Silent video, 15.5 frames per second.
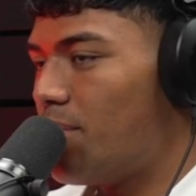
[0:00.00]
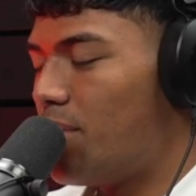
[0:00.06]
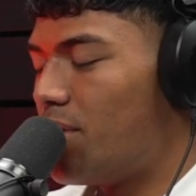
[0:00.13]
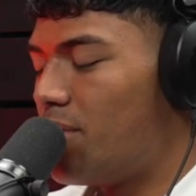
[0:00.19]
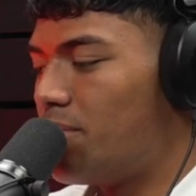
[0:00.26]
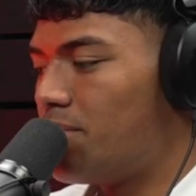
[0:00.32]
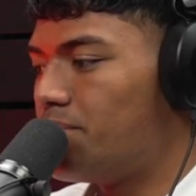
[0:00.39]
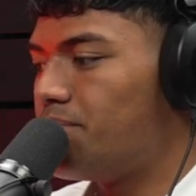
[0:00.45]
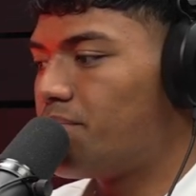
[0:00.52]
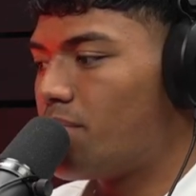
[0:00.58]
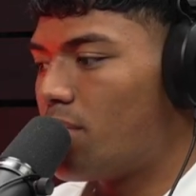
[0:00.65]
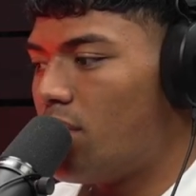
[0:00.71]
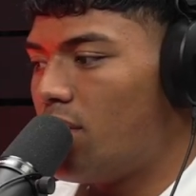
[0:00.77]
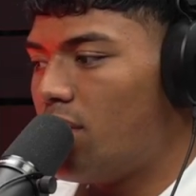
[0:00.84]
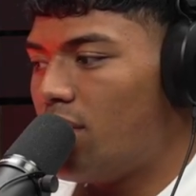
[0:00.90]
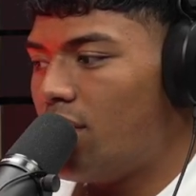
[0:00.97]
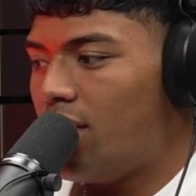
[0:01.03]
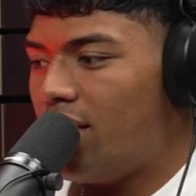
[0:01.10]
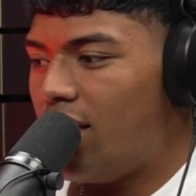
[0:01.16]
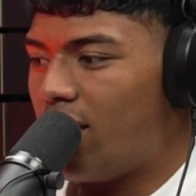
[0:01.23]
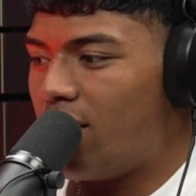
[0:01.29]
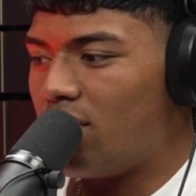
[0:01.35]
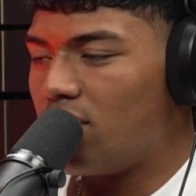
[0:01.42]
But
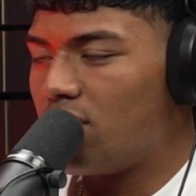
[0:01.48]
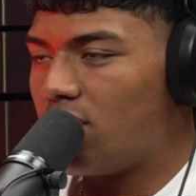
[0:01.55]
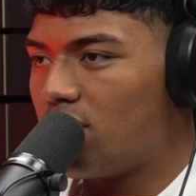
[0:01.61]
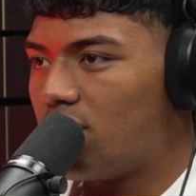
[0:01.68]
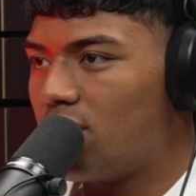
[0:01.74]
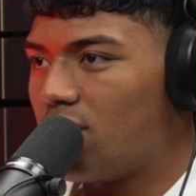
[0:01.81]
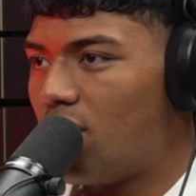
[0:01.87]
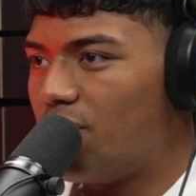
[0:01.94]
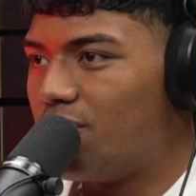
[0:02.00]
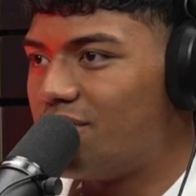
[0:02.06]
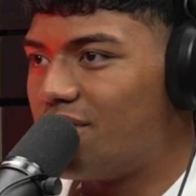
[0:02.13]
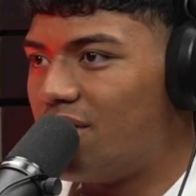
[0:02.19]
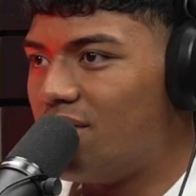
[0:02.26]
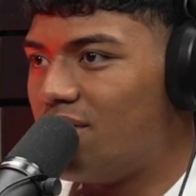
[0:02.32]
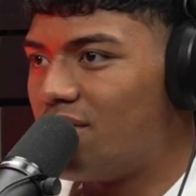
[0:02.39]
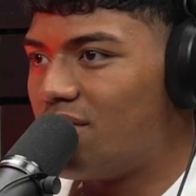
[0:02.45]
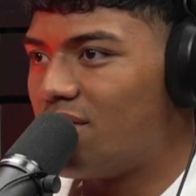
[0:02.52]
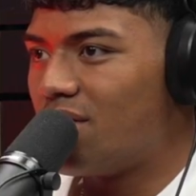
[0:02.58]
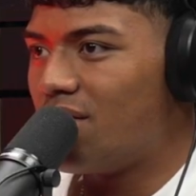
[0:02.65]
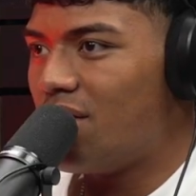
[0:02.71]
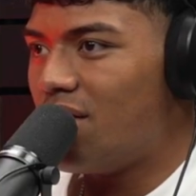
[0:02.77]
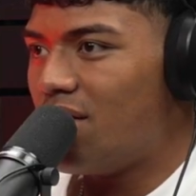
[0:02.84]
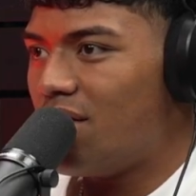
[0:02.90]
yeah, obviously,
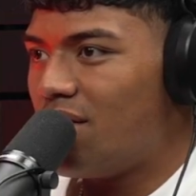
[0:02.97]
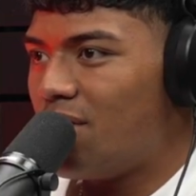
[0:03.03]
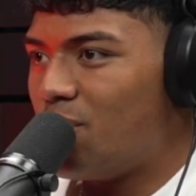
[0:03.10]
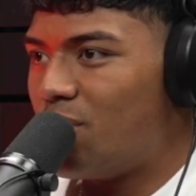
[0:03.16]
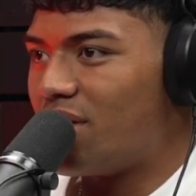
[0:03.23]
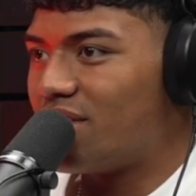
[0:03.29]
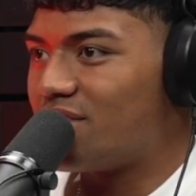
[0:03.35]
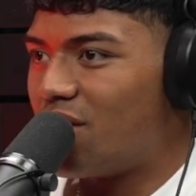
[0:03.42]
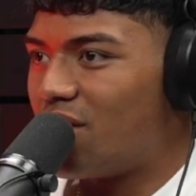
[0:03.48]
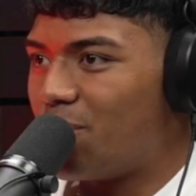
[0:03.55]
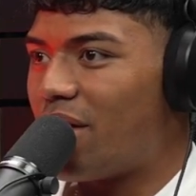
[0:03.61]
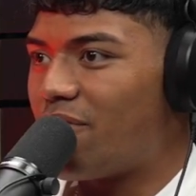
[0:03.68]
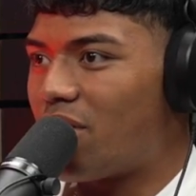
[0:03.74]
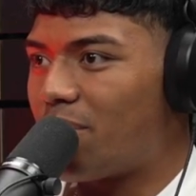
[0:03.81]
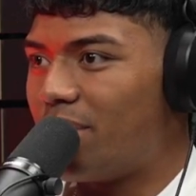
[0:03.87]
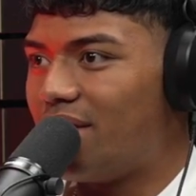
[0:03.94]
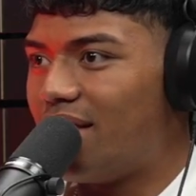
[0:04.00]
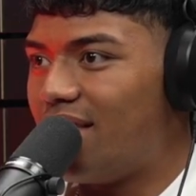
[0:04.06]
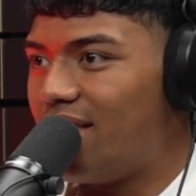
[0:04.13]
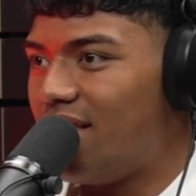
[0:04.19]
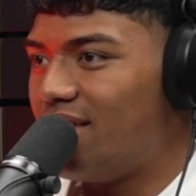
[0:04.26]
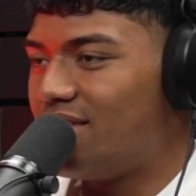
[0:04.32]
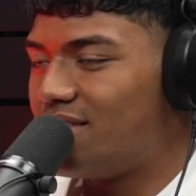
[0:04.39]
when I started playing rugby league
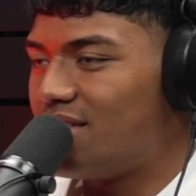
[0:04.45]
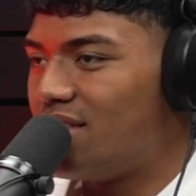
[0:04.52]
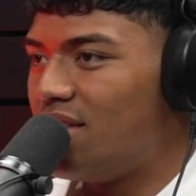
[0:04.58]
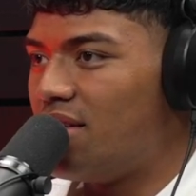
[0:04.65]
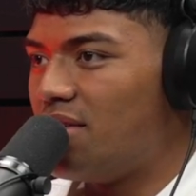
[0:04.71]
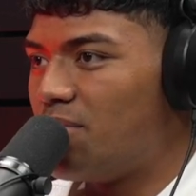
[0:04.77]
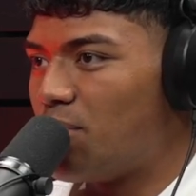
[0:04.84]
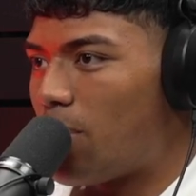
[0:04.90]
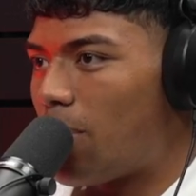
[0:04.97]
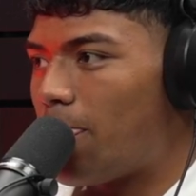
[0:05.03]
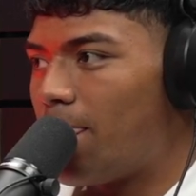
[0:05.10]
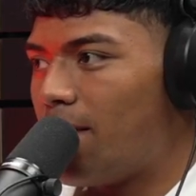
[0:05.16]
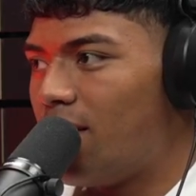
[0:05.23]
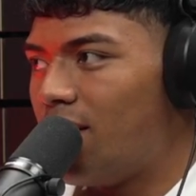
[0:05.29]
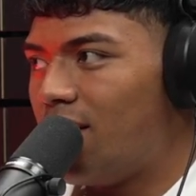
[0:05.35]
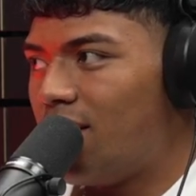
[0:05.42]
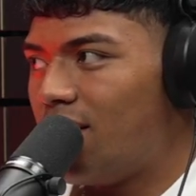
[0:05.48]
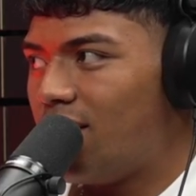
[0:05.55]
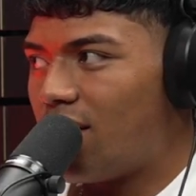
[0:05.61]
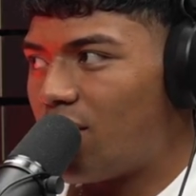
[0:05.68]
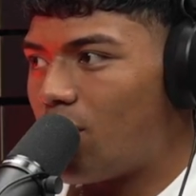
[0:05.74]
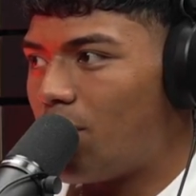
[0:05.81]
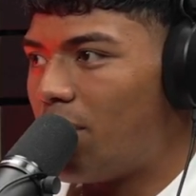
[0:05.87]
here in Sydney,
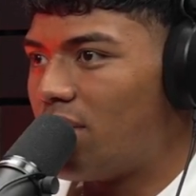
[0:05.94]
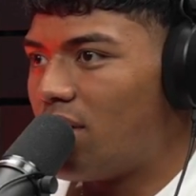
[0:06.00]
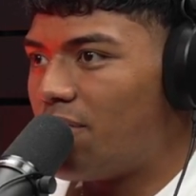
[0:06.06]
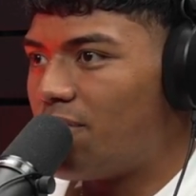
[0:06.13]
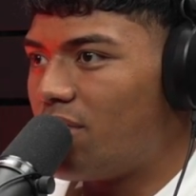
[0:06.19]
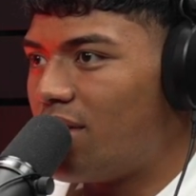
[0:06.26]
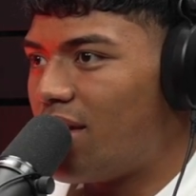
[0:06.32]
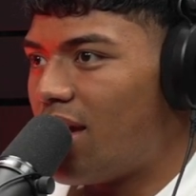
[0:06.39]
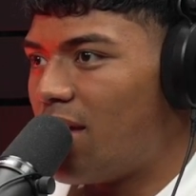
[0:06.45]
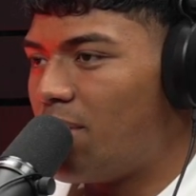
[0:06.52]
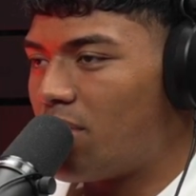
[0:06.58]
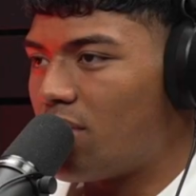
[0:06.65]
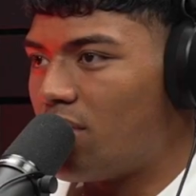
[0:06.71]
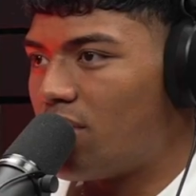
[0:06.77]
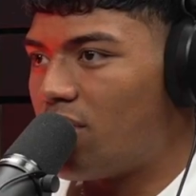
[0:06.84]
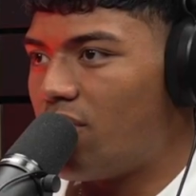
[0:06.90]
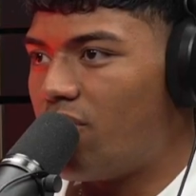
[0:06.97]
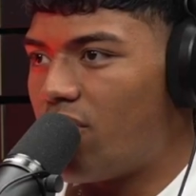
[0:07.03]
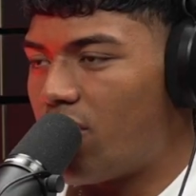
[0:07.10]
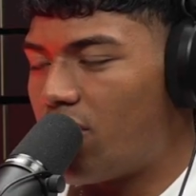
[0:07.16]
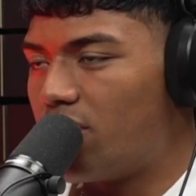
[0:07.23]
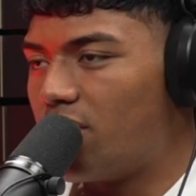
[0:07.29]
that's when my love for the game started to grow.